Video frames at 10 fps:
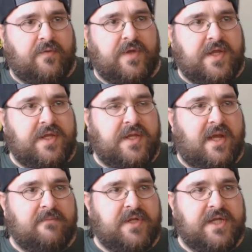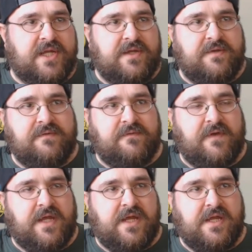Throat hit, I'm going to
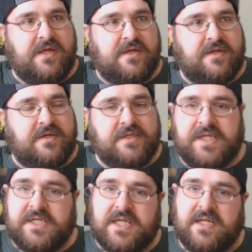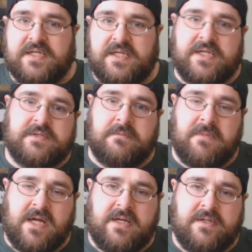give a 6 out of 10. It's my
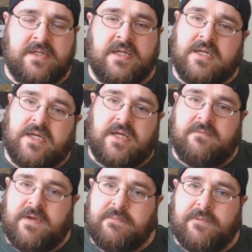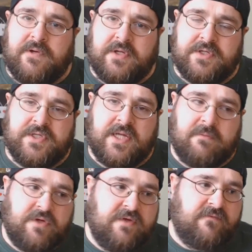mild. And vapor production,
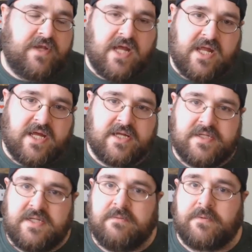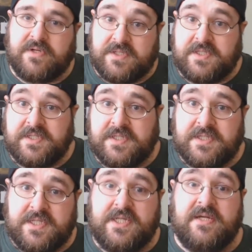I'm going to give it 9 out of 10 for
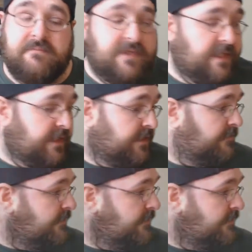consistency and plenty